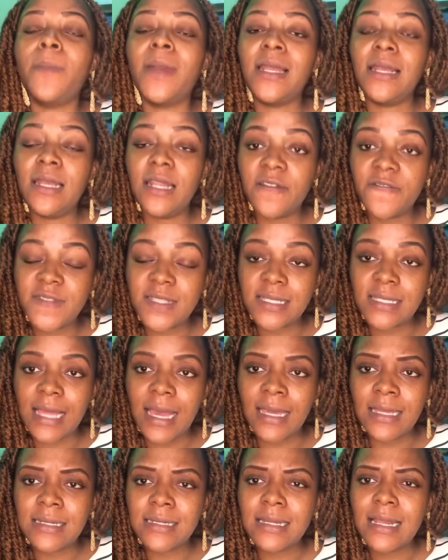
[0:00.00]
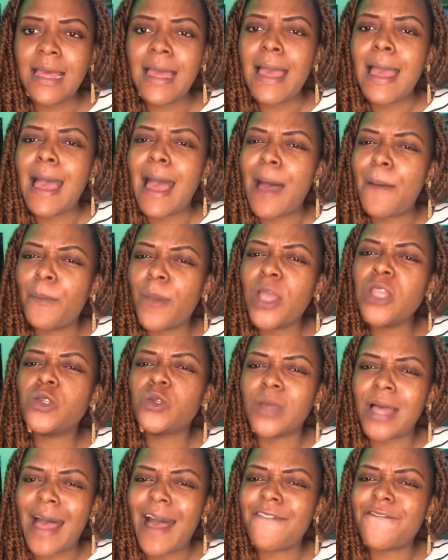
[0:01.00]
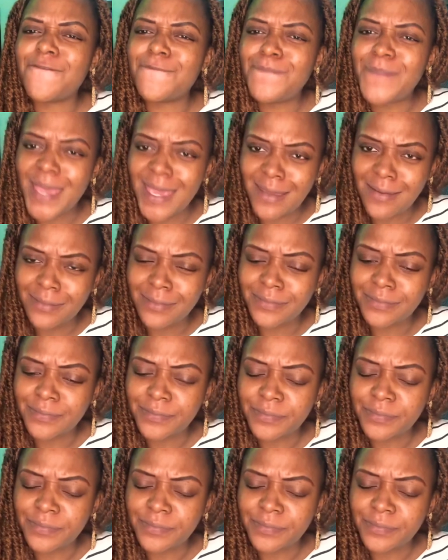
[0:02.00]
my left side. I'm going to have pain.